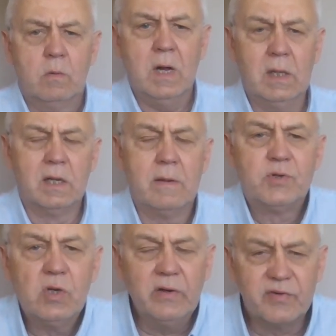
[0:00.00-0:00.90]
Well, I'm
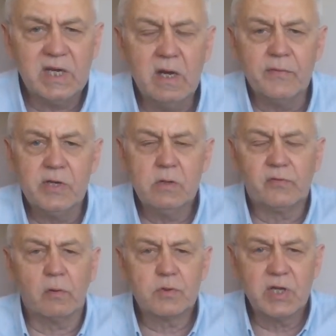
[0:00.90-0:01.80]
sure you've seen it on the news,
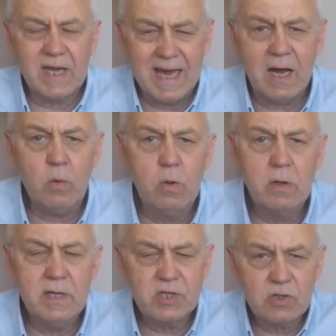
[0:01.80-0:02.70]
folks. The cow
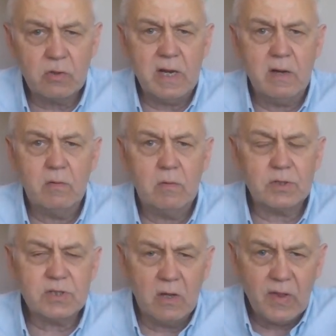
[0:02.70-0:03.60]
in Surrey.
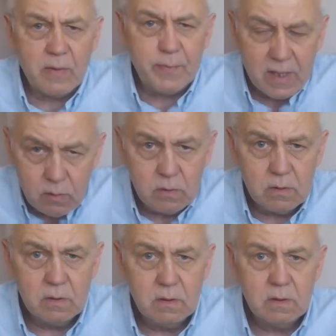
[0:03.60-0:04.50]
What's all that about?
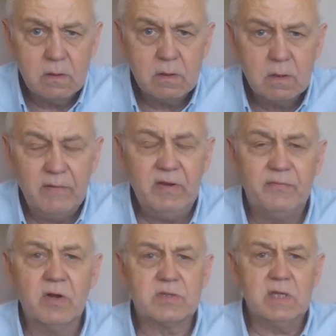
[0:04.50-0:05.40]
If you've
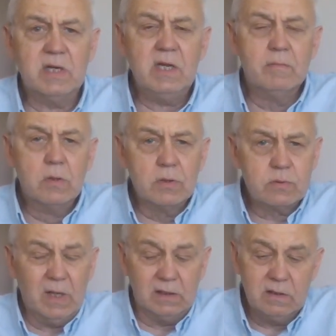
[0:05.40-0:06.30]
not seen it, you must.
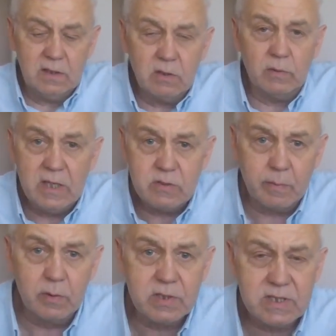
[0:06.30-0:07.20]
Well, you don't need to.
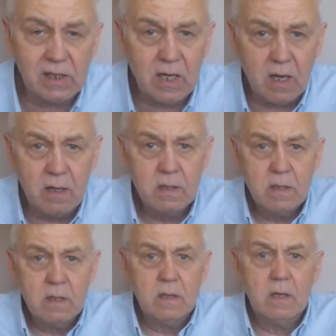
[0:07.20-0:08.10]
I'm going to tell you.
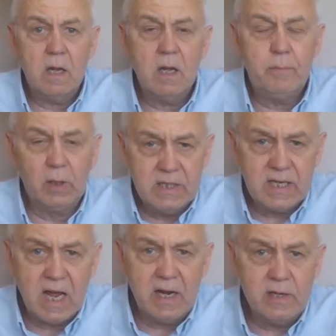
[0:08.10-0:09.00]
Police
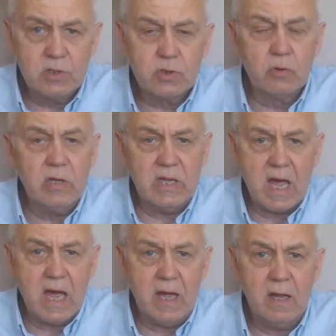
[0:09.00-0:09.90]
car in Surrey
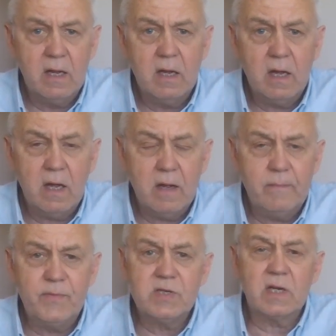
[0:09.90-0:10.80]
there.
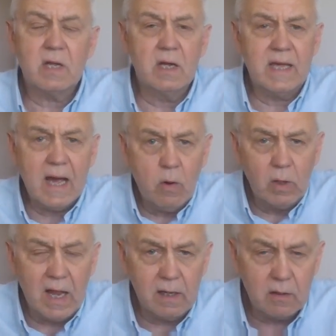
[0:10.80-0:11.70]
There's a cow
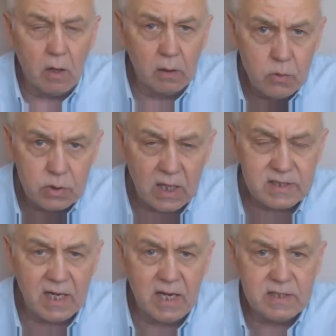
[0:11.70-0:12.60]
that got loose last
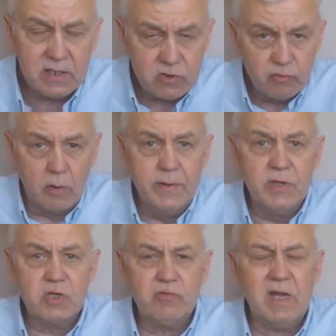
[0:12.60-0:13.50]
night and it's roaming
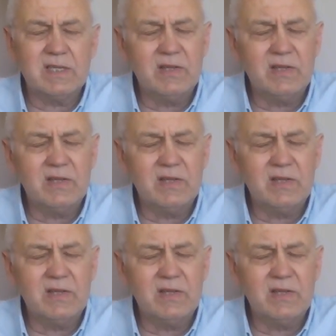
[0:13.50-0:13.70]
the streets.